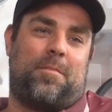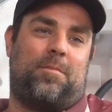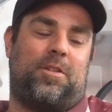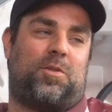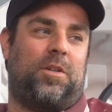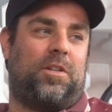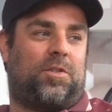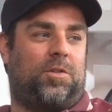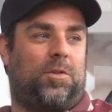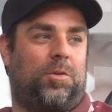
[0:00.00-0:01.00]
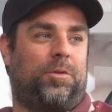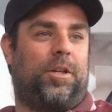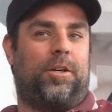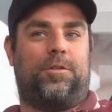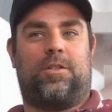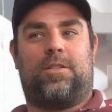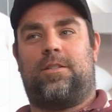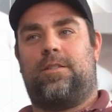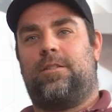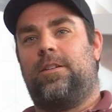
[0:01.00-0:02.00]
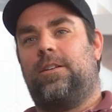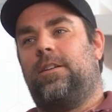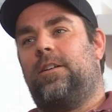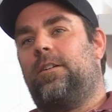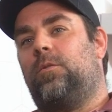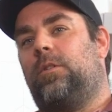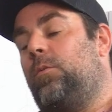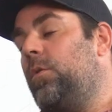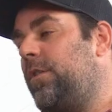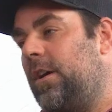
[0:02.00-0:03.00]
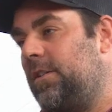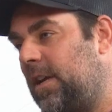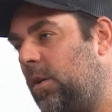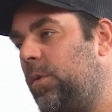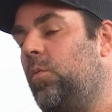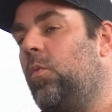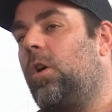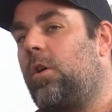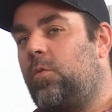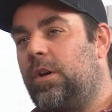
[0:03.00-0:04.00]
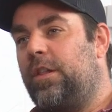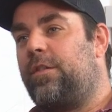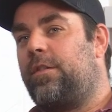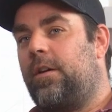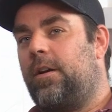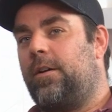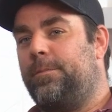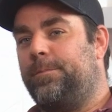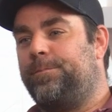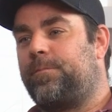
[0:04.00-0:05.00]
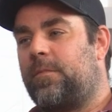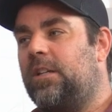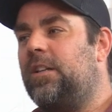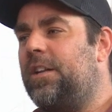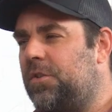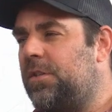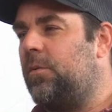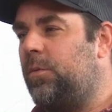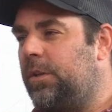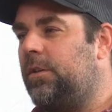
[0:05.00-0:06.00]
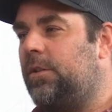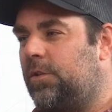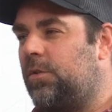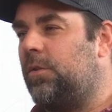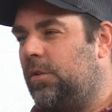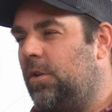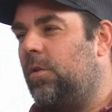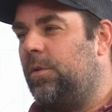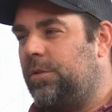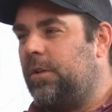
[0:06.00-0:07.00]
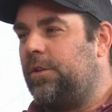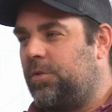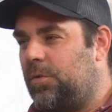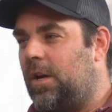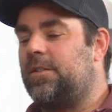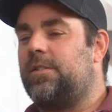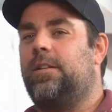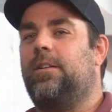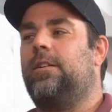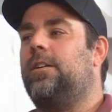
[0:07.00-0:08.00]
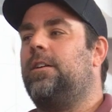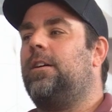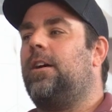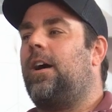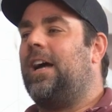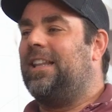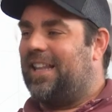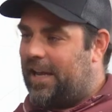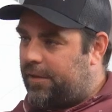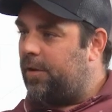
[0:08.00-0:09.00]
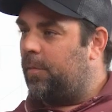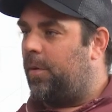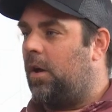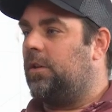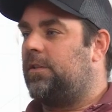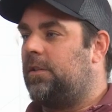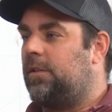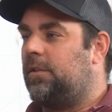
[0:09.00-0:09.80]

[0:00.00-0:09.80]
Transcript: maybe speaks to, just like with us, how we work with lenders that we sort of know and trust, and I like their policy.